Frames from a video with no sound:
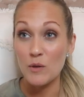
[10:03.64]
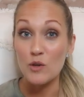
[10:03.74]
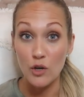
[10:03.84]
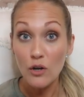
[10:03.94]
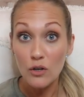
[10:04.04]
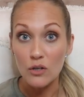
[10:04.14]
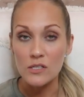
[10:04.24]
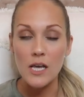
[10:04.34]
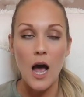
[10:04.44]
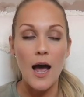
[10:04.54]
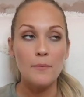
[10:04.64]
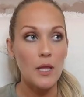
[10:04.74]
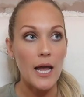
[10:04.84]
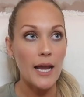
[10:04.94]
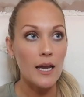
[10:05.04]
with girls, I'm
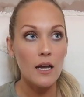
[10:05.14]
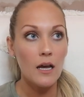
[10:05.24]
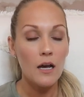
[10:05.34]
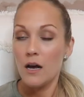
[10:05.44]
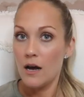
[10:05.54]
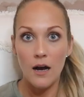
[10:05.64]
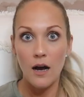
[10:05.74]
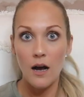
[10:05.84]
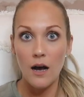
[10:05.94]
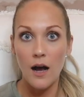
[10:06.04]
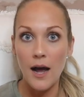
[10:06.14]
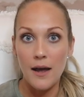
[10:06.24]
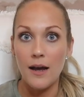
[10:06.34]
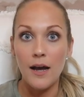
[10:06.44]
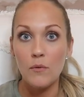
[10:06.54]
like,
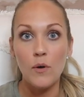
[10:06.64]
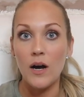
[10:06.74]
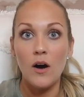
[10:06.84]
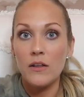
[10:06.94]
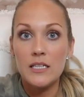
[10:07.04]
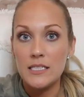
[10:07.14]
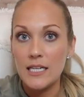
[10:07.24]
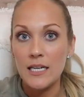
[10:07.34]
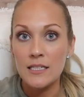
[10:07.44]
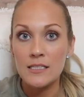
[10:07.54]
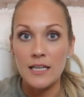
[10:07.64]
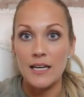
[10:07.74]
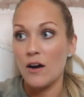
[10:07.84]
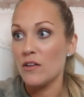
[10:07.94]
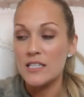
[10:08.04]
I, I, want all these things,
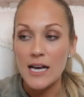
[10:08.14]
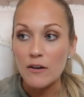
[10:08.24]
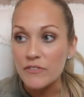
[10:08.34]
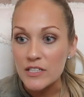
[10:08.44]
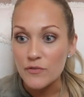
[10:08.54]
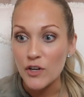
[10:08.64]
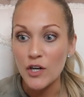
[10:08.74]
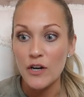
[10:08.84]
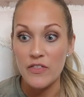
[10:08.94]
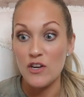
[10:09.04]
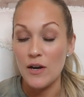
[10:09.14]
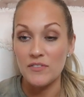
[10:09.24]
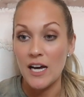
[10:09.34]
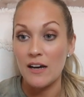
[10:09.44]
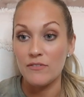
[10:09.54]
like all these outfits for her, and then you
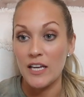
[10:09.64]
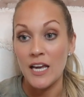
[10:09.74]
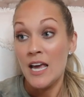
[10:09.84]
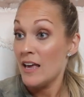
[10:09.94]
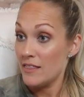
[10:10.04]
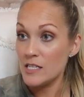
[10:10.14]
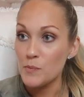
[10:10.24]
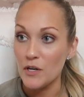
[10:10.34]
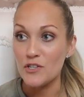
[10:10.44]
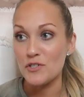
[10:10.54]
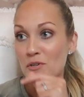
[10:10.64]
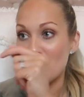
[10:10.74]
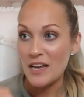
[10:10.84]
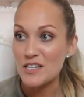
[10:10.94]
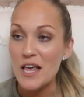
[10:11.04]
have to have like this pair of shoe
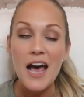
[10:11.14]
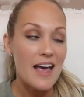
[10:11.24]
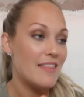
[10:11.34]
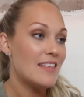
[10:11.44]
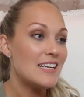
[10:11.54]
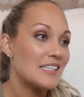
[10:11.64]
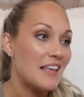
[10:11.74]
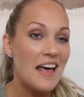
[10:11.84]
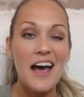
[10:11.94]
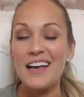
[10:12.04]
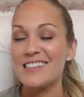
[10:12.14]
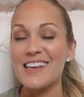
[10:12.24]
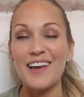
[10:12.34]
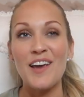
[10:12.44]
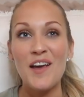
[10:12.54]
to match that and this and that.
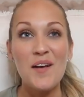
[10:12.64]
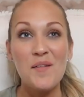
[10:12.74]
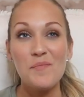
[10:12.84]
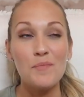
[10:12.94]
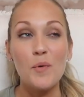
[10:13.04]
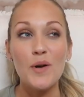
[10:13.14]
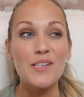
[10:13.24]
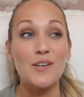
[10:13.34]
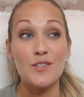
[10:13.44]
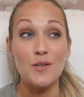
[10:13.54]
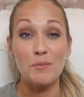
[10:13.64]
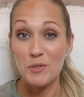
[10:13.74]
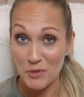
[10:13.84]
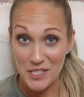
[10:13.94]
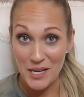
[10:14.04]
It's like boys are so
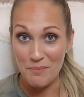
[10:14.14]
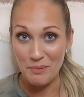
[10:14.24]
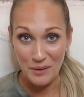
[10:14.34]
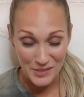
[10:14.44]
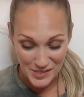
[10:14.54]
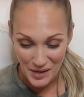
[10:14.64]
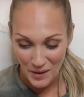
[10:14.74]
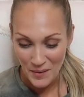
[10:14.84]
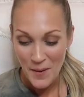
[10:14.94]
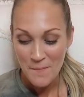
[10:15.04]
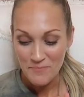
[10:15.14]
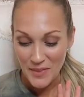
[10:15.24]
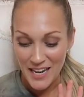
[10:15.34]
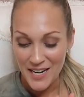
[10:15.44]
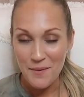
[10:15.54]
much more simple. So
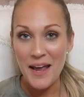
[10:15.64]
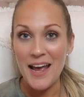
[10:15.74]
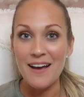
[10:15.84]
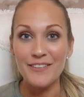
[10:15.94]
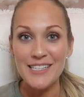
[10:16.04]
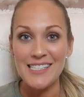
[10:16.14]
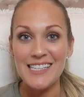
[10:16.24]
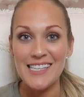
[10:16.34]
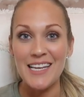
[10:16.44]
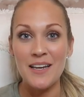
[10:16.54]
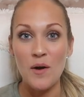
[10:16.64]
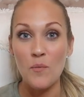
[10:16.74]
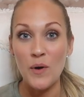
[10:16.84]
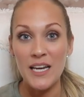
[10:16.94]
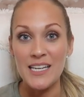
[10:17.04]
anyway, every
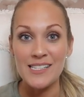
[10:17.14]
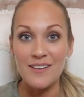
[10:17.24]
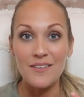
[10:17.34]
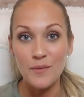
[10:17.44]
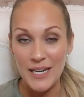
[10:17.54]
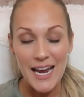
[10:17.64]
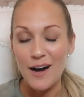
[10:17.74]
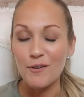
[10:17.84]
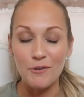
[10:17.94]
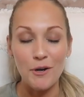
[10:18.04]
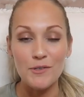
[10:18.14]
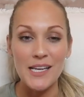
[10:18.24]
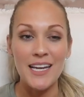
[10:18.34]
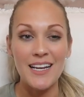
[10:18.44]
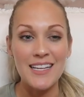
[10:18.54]
season when his when he outgrows
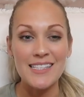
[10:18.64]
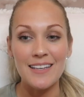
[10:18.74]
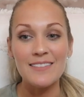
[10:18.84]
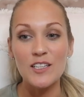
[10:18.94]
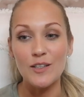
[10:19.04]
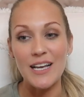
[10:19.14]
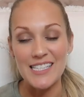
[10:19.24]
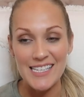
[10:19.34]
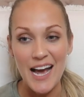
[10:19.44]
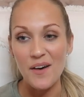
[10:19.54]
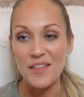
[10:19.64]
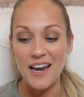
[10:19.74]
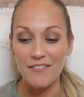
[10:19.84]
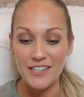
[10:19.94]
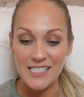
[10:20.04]
it, it's a little less now
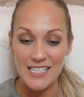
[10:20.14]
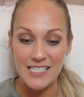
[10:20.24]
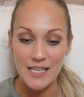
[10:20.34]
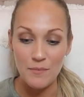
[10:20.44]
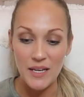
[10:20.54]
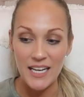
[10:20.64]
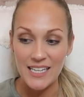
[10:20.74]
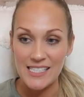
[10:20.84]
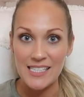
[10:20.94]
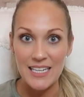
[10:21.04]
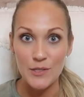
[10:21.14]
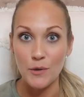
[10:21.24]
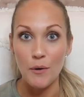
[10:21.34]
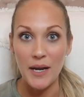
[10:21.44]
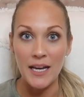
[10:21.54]
than every season because he's
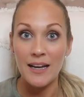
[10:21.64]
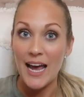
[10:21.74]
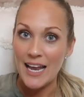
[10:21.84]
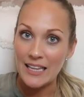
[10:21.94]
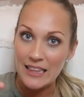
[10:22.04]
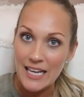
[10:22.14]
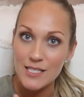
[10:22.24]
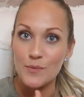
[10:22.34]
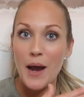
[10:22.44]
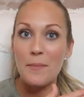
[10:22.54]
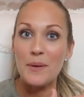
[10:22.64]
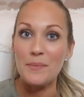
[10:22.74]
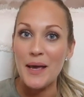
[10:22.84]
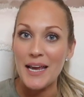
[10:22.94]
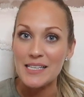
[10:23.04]
growing at a less
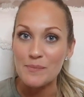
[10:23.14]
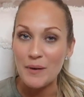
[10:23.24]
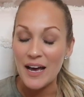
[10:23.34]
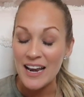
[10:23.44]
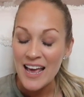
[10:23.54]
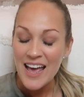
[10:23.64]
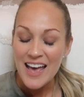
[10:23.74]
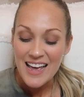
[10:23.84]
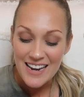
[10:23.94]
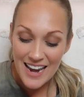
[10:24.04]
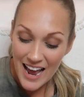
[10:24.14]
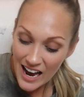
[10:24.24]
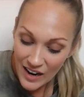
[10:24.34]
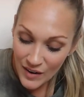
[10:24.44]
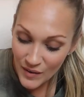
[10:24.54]
rapid pace. But
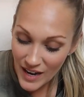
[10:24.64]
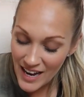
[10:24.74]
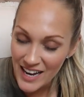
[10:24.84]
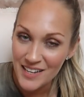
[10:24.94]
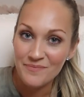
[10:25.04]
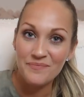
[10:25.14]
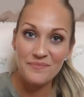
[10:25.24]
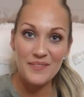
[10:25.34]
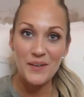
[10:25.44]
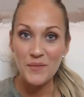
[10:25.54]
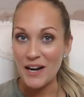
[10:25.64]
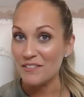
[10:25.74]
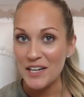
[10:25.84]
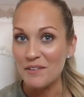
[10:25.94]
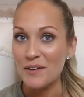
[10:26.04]
now, um,
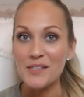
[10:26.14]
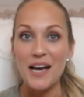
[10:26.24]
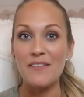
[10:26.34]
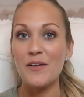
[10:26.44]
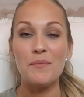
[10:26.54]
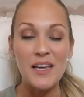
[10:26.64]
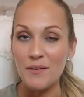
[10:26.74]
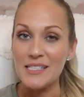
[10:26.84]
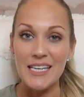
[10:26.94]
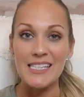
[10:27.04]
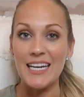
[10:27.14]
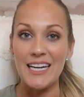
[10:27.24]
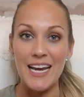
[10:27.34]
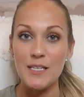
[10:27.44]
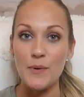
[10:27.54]
whenever he grows out of them, he always gets like
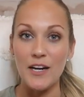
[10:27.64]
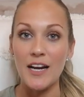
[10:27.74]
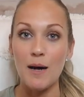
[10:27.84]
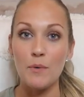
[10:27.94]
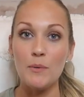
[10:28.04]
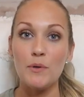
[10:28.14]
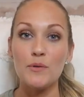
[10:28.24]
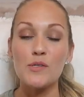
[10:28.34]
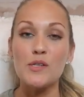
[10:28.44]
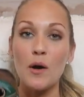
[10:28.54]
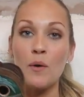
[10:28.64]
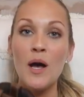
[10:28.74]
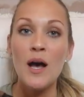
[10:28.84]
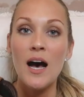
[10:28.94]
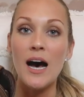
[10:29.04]
a nice pair of cowboy boots. So
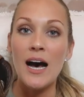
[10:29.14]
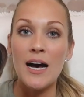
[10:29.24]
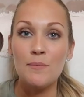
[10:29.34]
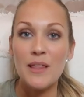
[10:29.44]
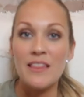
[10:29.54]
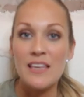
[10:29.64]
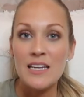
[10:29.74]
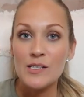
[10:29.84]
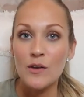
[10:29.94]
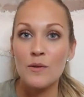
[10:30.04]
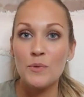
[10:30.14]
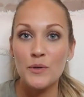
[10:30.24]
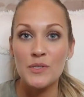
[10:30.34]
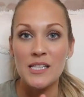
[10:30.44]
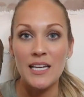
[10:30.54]
um, these are the
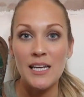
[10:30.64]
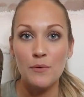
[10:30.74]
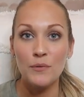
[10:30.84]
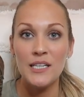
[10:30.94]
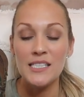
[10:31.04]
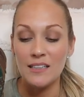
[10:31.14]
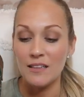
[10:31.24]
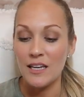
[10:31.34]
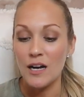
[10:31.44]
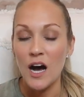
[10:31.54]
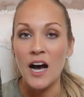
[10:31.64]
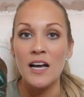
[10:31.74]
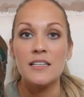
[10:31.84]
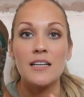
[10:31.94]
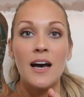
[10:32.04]
boots that he recently
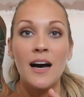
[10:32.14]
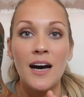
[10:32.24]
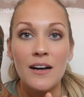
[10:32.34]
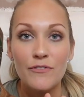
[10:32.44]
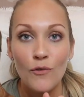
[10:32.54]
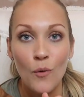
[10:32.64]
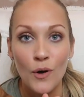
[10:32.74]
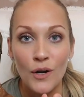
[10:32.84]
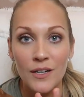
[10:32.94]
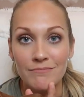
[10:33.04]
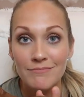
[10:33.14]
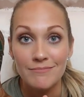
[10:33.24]
got uh, for